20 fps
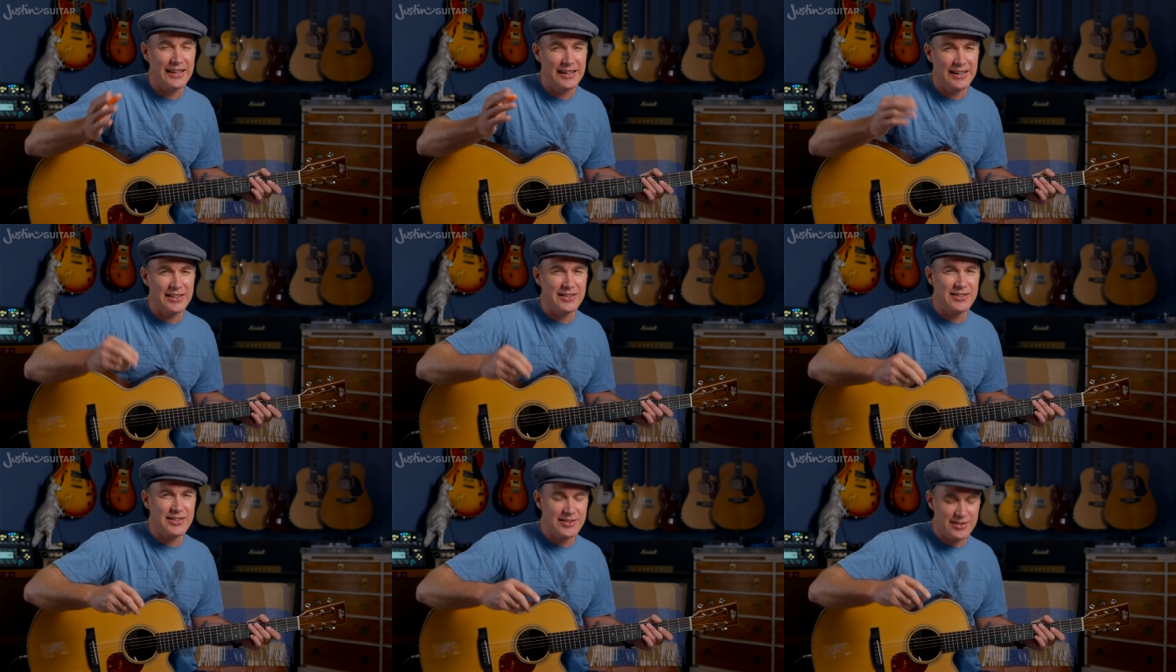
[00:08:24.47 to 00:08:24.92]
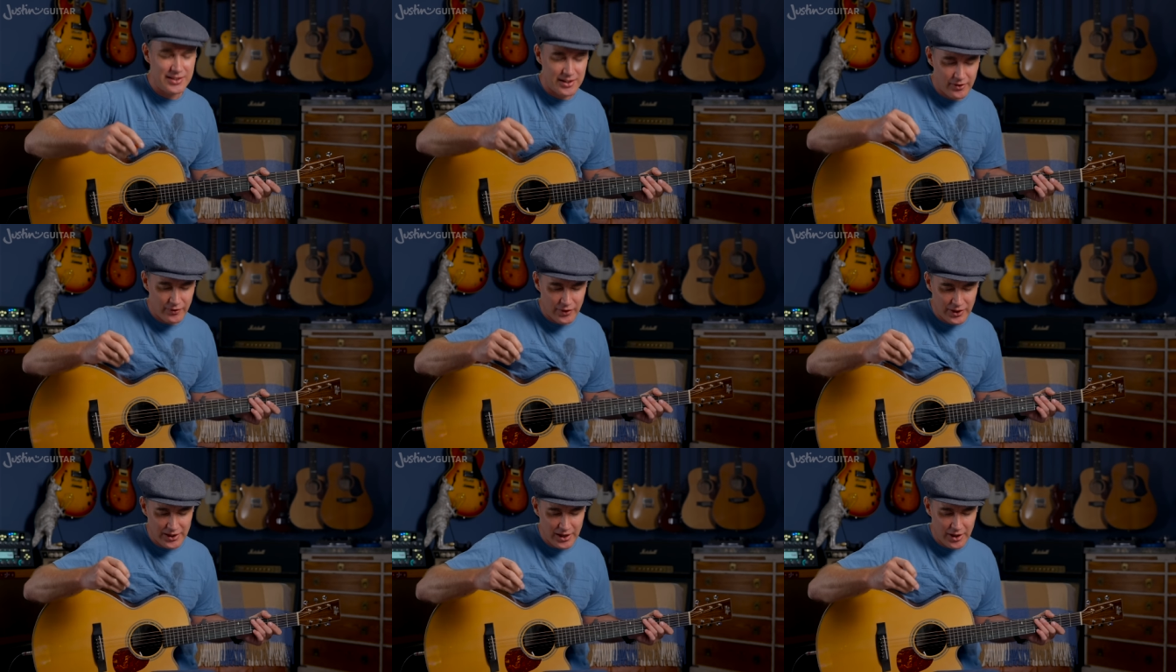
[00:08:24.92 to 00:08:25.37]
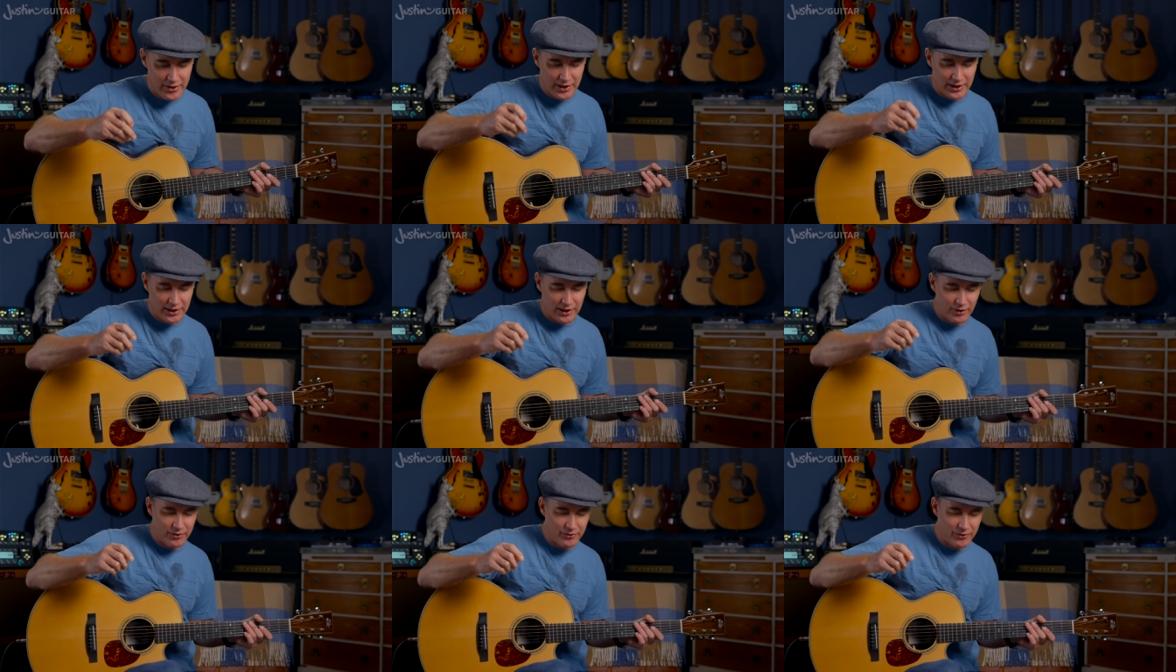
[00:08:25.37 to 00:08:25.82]
And just to give you another
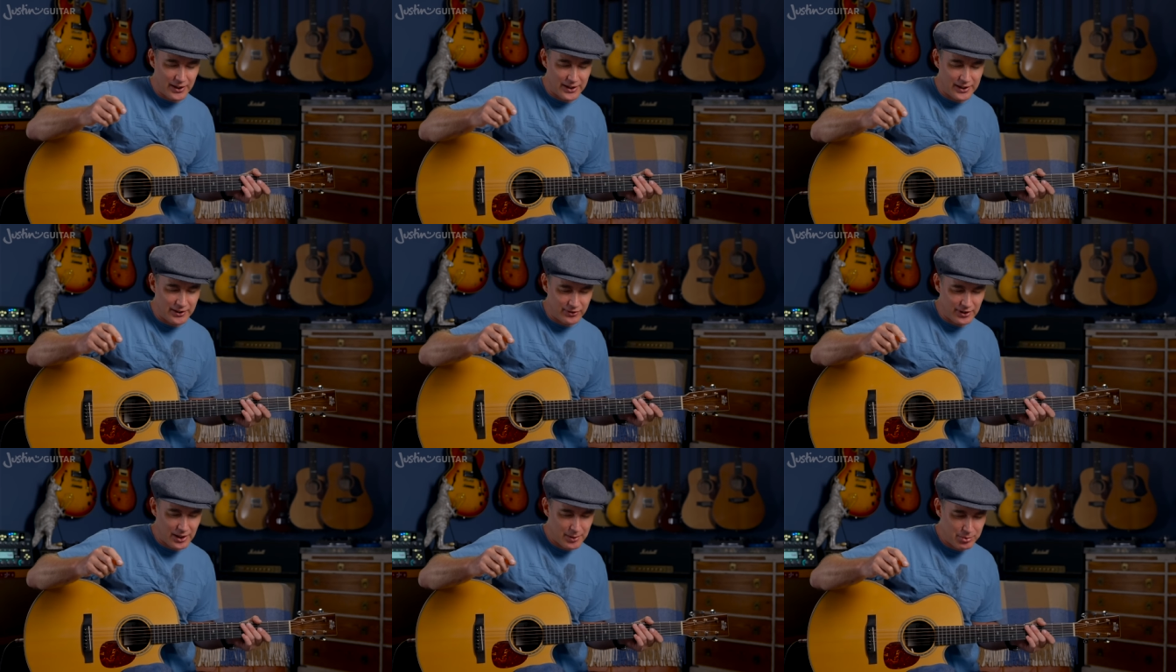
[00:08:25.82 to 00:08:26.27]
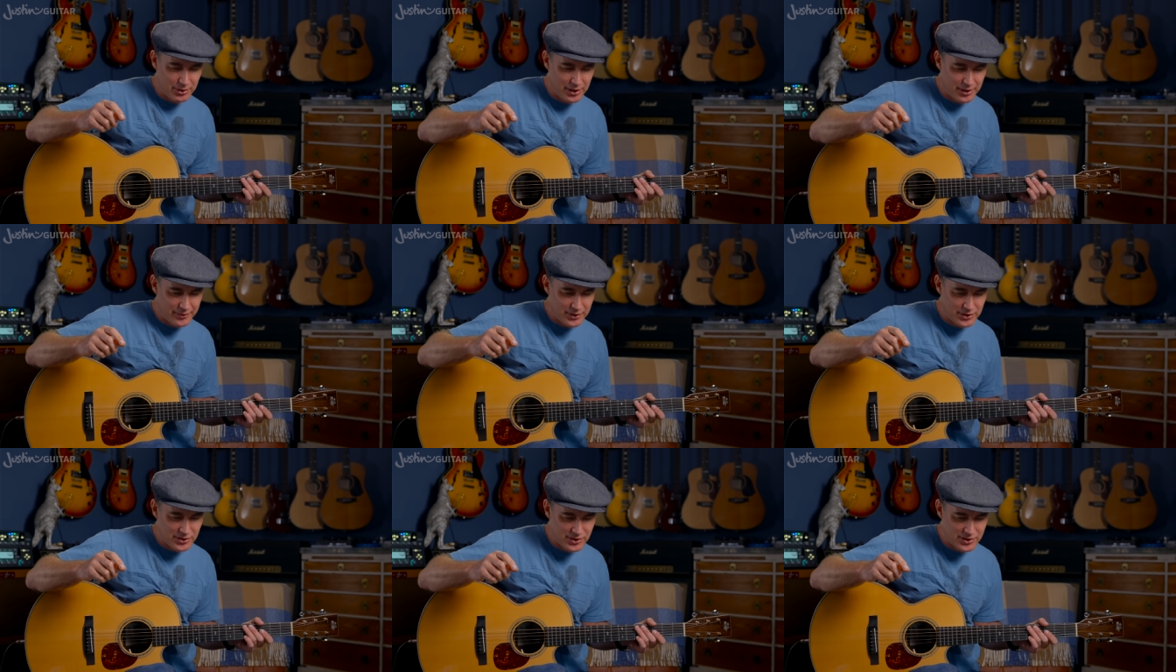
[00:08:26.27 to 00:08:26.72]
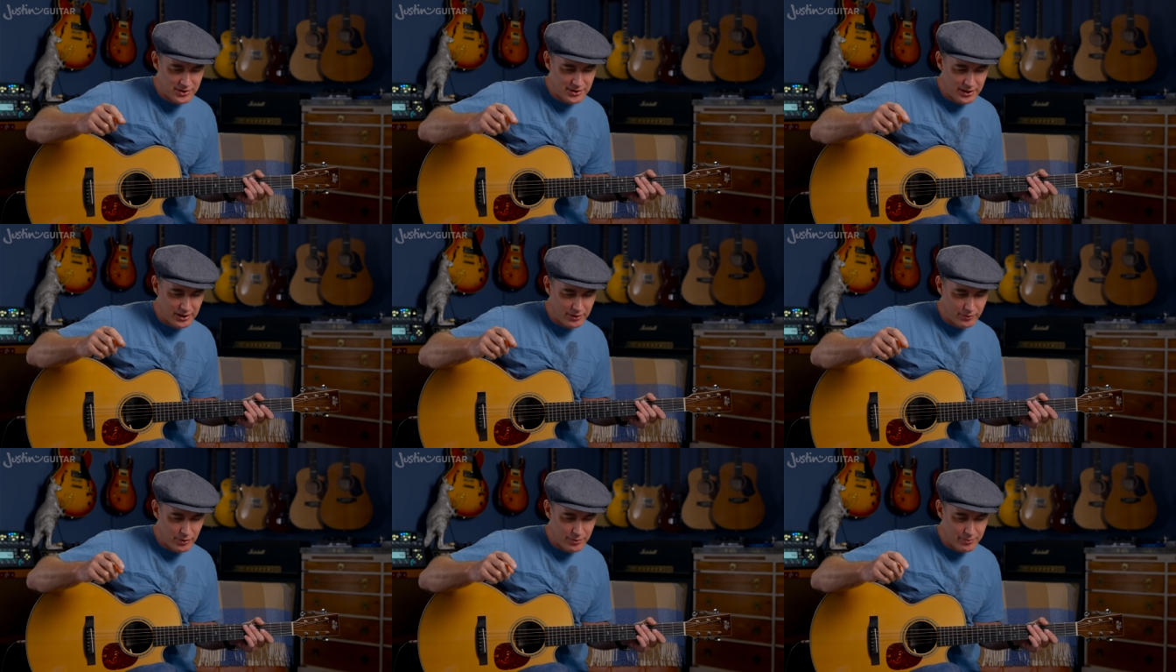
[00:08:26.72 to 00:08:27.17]
little fun example, let me just
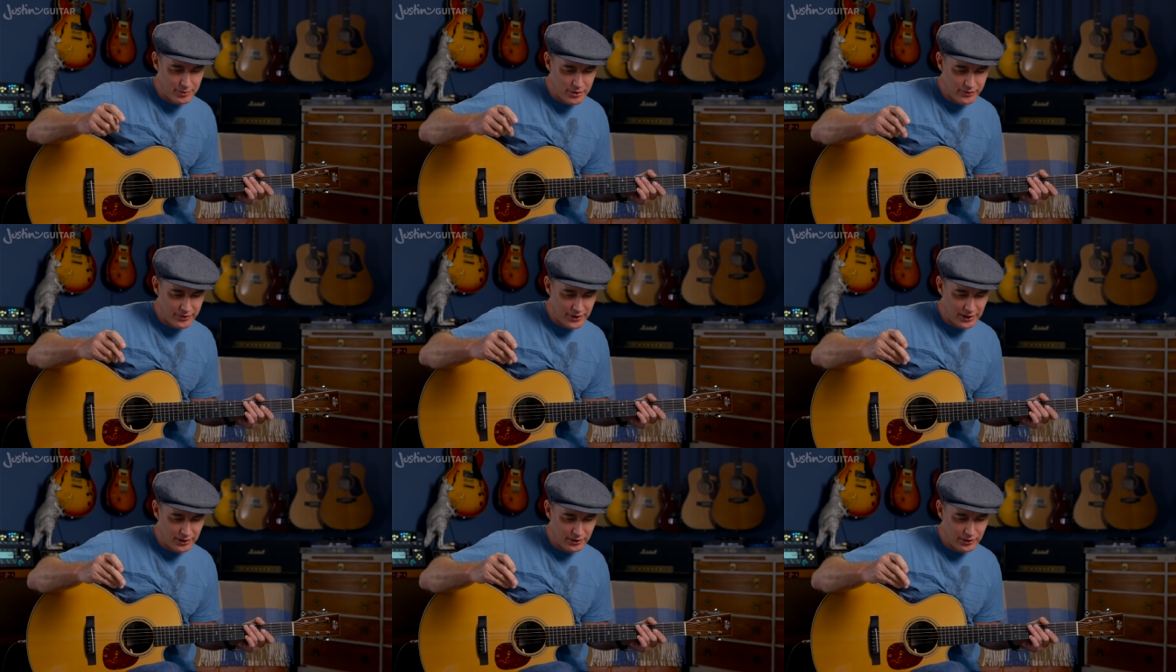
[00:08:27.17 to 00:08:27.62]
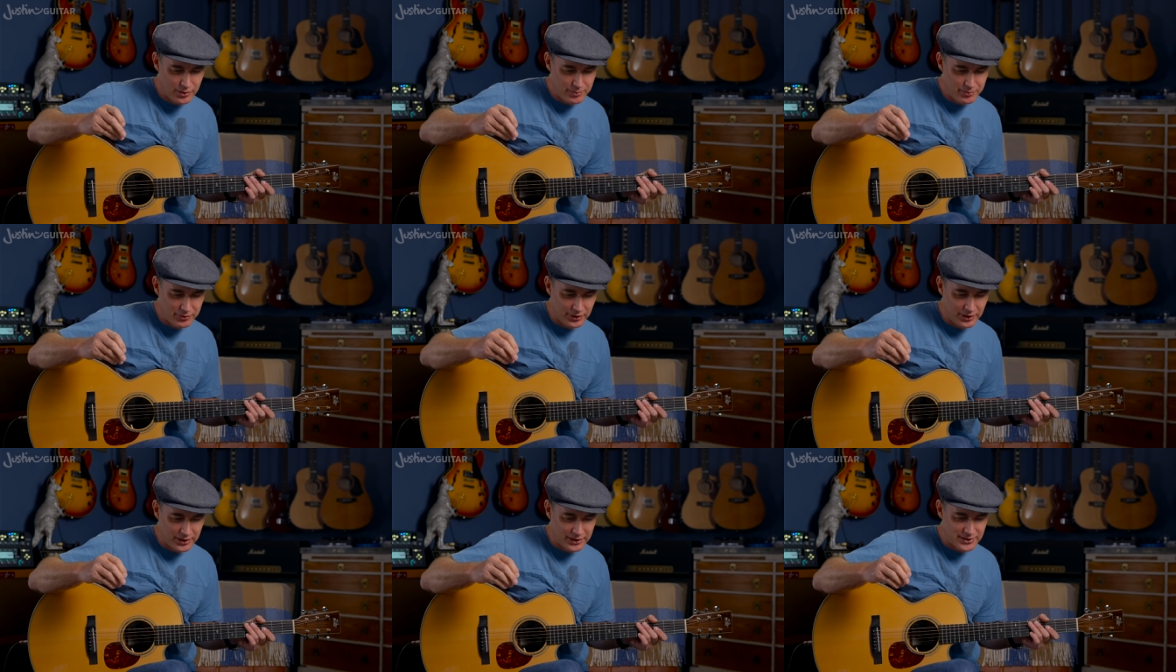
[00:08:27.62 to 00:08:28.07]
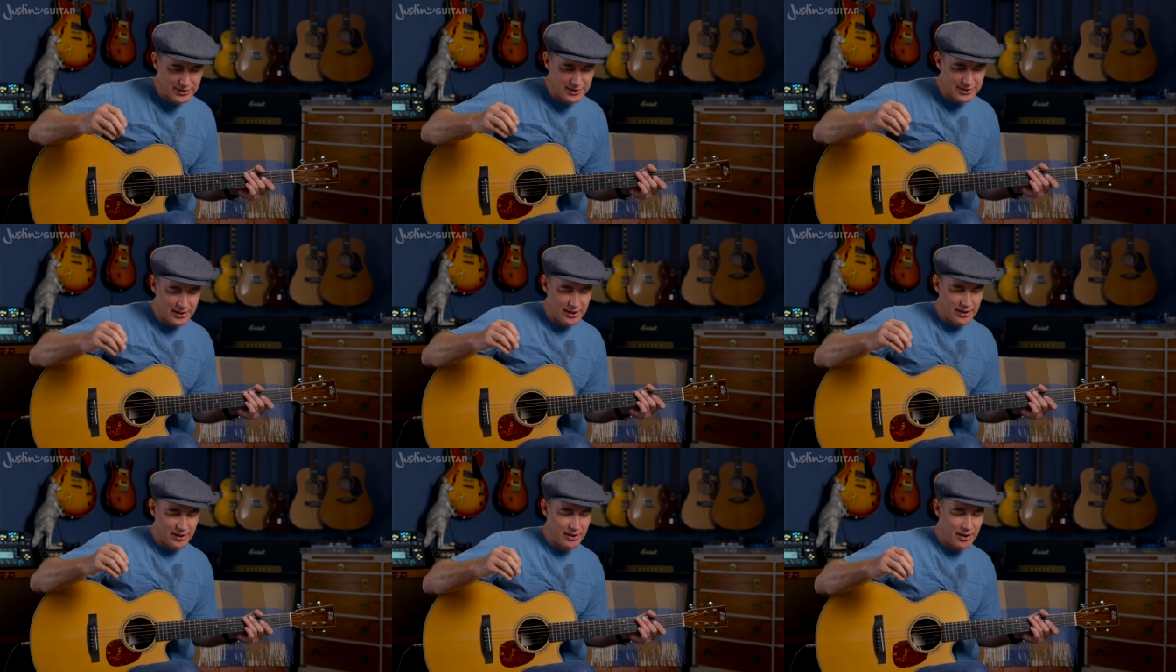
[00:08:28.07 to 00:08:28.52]
remove that loop so I can
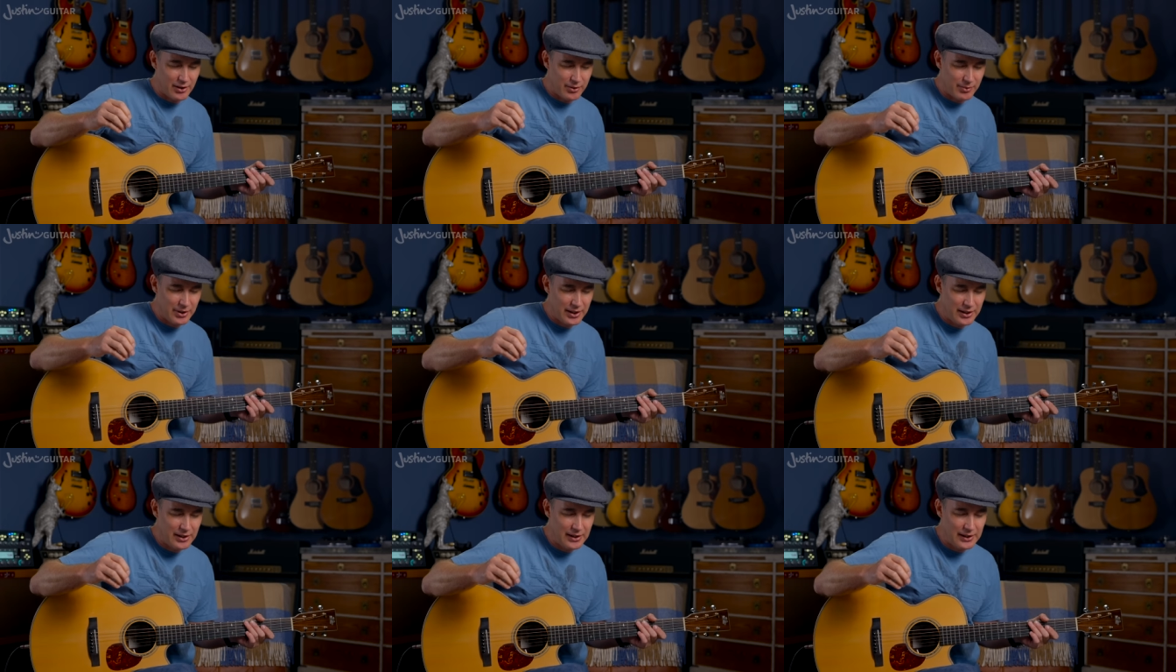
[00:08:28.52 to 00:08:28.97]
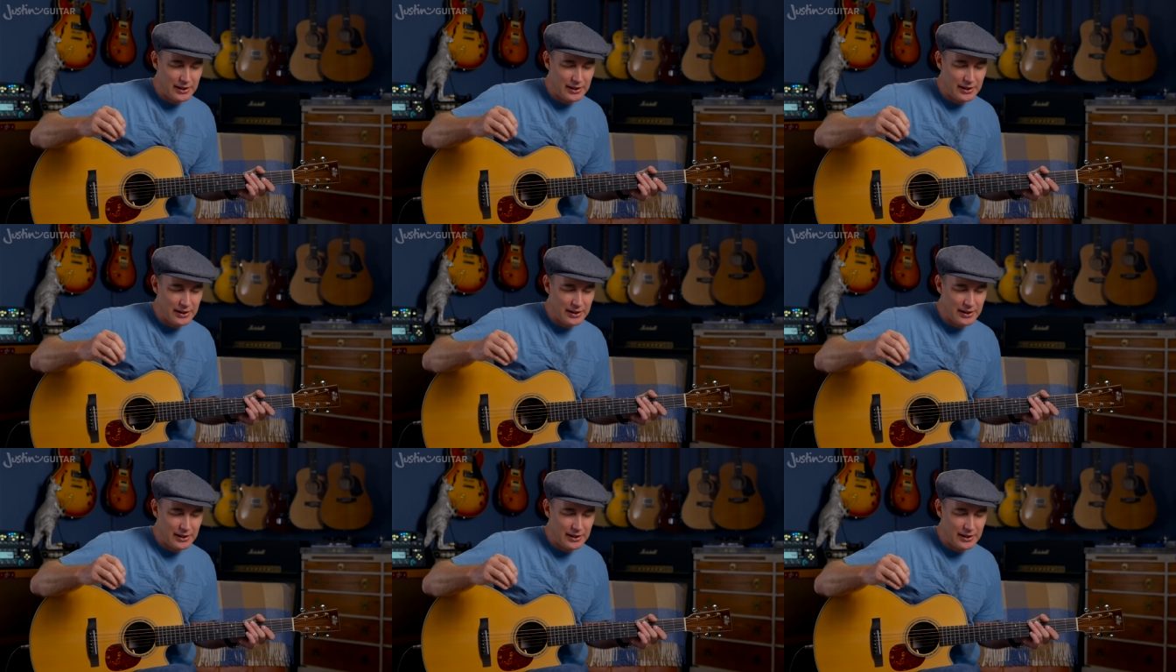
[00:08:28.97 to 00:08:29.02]
start another one.